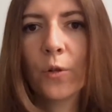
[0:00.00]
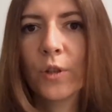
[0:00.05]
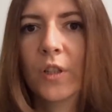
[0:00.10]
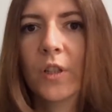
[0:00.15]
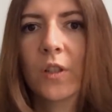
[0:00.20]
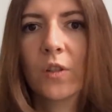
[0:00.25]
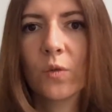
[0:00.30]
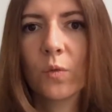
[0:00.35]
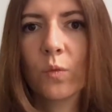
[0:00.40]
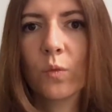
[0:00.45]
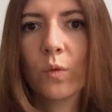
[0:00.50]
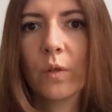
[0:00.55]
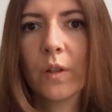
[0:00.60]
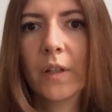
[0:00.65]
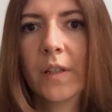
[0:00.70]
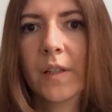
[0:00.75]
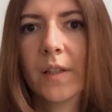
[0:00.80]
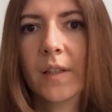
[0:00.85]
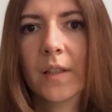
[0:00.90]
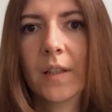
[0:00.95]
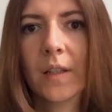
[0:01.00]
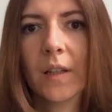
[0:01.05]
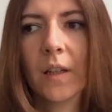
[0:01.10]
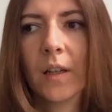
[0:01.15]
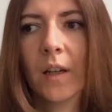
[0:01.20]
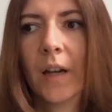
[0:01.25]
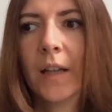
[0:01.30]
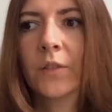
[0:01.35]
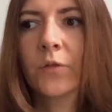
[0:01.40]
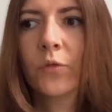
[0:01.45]
thought it was
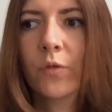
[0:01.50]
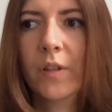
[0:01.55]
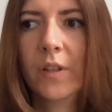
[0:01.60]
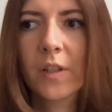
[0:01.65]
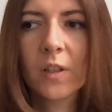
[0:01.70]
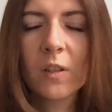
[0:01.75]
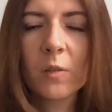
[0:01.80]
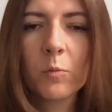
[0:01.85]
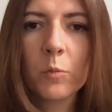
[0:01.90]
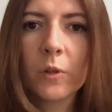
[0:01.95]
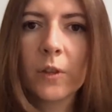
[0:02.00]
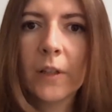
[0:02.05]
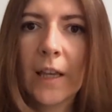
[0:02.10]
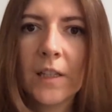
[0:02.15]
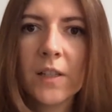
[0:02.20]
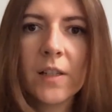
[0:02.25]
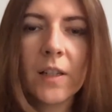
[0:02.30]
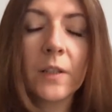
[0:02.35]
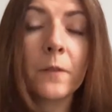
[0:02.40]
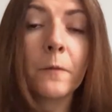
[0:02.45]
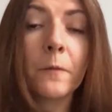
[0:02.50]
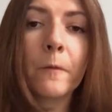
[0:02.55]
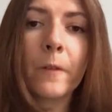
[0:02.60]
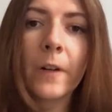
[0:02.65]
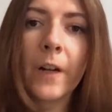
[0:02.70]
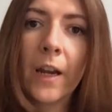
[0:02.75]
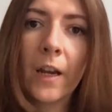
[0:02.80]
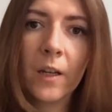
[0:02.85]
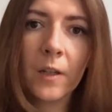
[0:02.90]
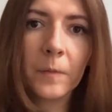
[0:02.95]
unreasonable and
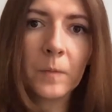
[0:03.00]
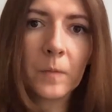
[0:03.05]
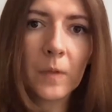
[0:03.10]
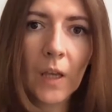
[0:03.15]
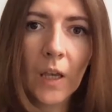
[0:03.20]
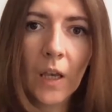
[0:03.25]
unfair